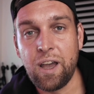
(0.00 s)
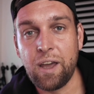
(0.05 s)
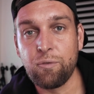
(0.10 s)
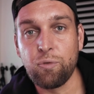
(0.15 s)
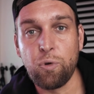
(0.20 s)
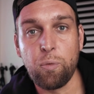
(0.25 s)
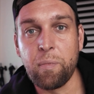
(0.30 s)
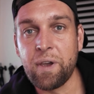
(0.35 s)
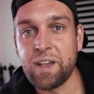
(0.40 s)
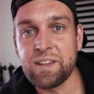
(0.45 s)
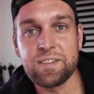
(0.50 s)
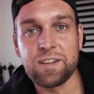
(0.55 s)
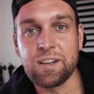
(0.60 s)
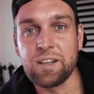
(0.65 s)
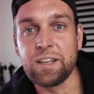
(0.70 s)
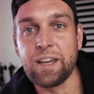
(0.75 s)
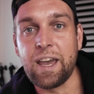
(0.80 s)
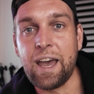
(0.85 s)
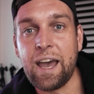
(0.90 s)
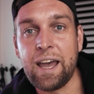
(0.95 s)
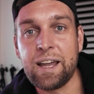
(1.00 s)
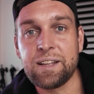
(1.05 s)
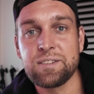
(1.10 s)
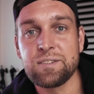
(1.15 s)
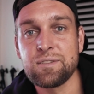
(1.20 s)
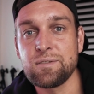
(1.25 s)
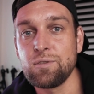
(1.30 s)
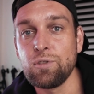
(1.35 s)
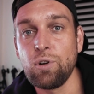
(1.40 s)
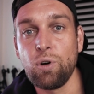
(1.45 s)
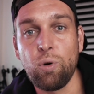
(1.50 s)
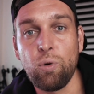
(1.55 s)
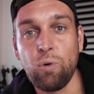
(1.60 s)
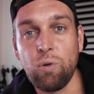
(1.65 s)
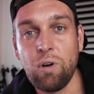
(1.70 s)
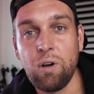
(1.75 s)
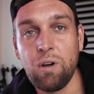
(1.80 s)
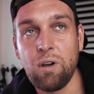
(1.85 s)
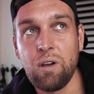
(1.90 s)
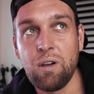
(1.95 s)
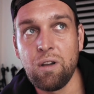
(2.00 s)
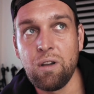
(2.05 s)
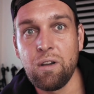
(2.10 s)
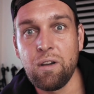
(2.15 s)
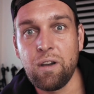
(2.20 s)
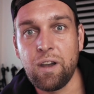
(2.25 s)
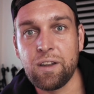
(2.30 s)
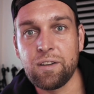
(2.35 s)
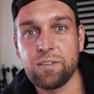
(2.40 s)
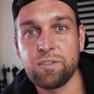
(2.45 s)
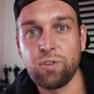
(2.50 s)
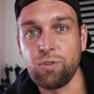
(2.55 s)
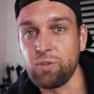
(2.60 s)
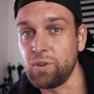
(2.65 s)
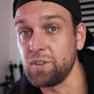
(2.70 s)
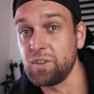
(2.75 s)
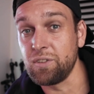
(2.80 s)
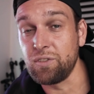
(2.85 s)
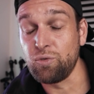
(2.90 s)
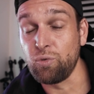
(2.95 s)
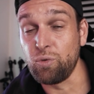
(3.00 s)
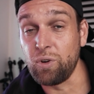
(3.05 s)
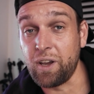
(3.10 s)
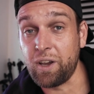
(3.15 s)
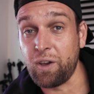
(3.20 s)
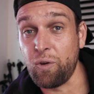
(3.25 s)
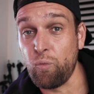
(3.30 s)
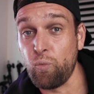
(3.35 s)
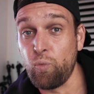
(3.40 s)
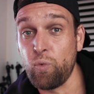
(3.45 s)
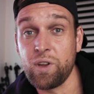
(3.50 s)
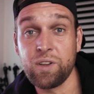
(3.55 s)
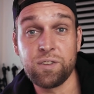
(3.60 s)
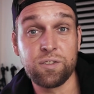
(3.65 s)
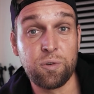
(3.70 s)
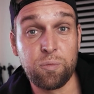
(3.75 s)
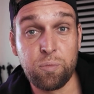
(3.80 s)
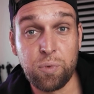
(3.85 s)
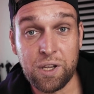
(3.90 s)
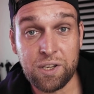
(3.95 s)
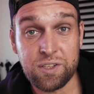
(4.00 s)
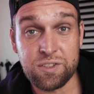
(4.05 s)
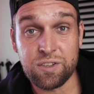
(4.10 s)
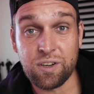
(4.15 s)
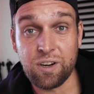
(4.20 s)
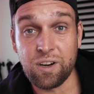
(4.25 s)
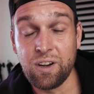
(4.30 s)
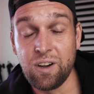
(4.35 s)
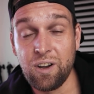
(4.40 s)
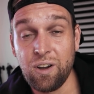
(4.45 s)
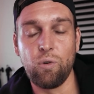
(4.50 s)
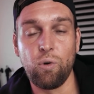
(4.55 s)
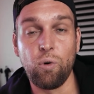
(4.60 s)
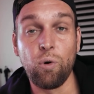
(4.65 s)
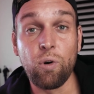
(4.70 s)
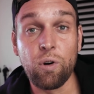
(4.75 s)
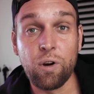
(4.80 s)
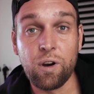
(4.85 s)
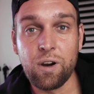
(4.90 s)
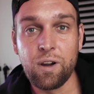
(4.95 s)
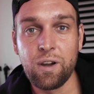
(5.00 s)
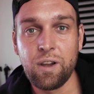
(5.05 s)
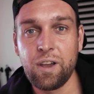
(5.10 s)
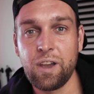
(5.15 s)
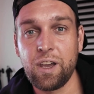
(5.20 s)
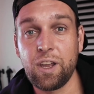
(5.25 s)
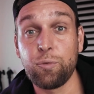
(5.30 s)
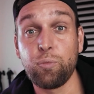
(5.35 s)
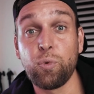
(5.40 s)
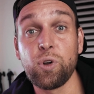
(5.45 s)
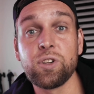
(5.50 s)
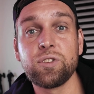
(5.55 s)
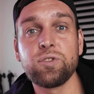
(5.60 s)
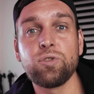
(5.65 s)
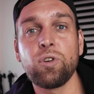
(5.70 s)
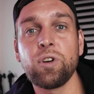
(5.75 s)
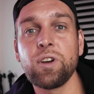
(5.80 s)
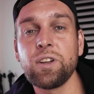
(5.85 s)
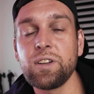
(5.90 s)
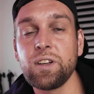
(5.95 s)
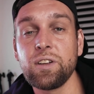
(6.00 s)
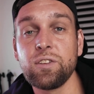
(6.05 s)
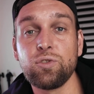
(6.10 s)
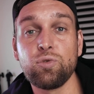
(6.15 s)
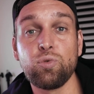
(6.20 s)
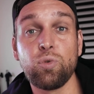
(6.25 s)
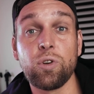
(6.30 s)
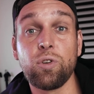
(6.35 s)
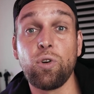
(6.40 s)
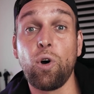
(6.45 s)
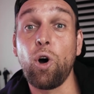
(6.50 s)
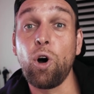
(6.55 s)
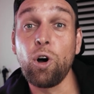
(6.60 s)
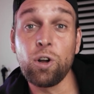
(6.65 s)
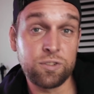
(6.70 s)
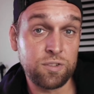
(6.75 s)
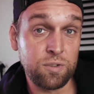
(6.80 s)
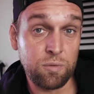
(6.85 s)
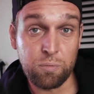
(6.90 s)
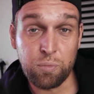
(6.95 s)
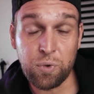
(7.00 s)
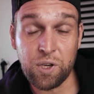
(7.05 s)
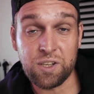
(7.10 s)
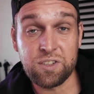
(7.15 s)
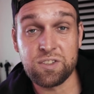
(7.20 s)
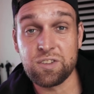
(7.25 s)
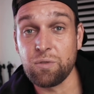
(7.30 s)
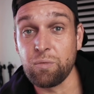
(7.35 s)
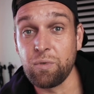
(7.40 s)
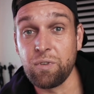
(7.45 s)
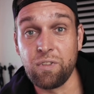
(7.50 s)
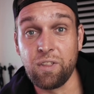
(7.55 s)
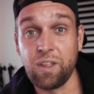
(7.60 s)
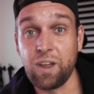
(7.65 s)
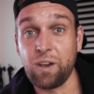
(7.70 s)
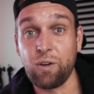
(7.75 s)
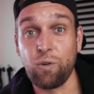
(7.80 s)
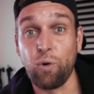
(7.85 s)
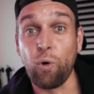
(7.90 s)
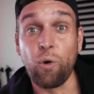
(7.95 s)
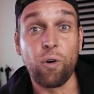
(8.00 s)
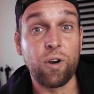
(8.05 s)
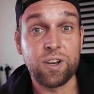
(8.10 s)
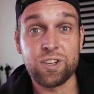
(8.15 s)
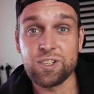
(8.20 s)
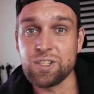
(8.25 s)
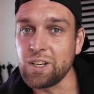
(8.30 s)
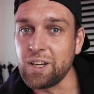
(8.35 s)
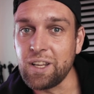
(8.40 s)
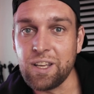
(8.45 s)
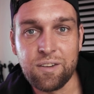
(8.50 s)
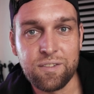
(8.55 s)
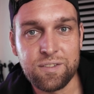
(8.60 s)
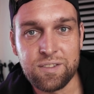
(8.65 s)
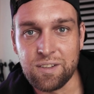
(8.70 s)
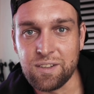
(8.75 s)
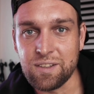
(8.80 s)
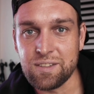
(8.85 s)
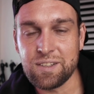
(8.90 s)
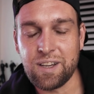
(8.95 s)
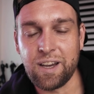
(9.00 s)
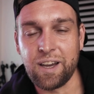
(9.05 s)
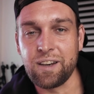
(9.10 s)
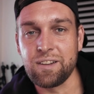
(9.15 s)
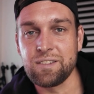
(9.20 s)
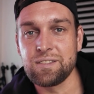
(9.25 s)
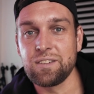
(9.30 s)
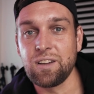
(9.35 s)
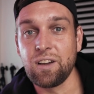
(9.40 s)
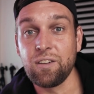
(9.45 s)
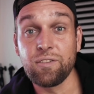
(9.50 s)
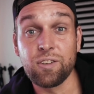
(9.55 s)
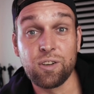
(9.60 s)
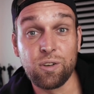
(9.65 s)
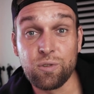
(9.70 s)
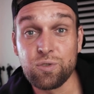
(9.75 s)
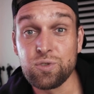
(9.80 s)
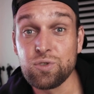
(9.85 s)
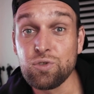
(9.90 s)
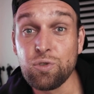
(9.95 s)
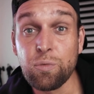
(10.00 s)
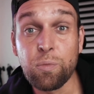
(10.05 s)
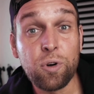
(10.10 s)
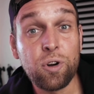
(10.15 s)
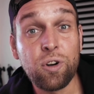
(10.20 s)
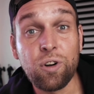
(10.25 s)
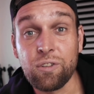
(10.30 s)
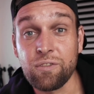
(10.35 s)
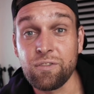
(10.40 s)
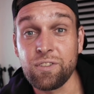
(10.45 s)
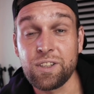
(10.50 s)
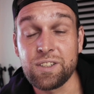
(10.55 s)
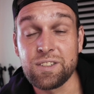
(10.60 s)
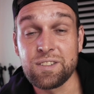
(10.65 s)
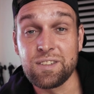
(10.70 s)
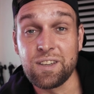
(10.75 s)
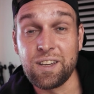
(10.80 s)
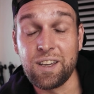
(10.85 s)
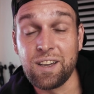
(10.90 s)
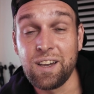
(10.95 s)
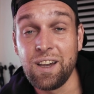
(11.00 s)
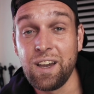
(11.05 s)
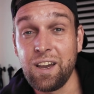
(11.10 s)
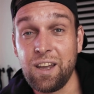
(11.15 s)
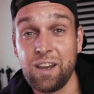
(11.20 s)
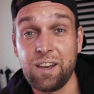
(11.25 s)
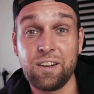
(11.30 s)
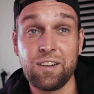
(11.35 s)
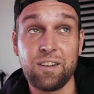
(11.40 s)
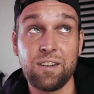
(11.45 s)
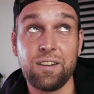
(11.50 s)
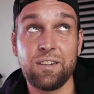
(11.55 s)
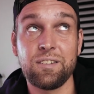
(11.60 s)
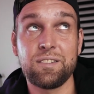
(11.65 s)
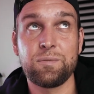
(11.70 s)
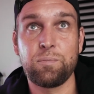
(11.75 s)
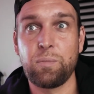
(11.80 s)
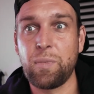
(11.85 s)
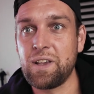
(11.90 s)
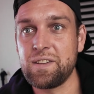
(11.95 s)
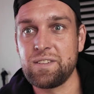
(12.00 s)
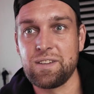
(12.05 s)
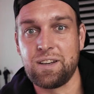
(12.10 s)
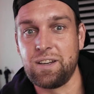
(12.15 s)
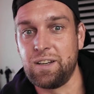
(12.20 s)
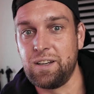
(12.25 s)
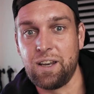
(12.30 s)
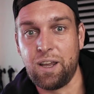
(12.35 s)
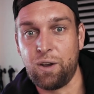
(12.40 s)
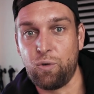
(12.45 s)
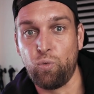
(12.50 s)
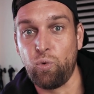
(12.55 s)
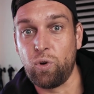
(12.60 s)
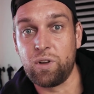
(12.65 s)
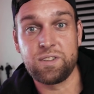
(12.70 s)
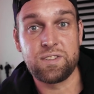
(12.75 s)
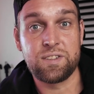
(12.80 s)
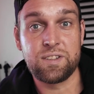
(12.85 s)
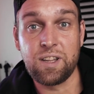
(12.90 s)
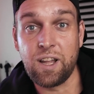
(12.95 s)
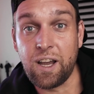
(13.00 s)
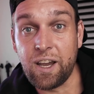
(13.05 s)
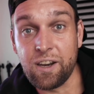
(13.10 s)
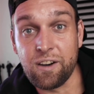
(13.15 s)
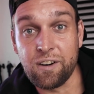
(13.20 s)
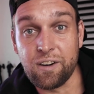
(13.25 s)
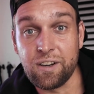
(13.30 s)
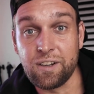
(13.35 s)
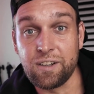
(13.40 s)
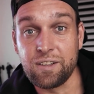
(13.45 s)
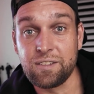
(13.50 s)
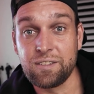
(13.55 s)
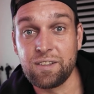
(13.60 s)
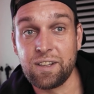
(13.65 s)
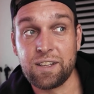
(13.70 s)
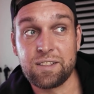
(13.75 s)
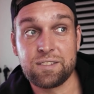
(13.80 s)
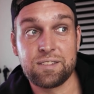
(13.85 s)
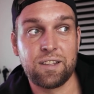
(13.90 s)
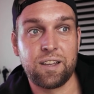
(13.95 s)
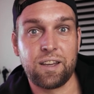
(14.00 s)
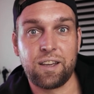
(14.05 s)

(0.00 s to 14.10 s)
and will basically add snow and turn it into like a winter picture or it will turn it into an autumn picture with like orange leaves and this kind of stuff. It looks super convincing and it's basically like one slider and it takes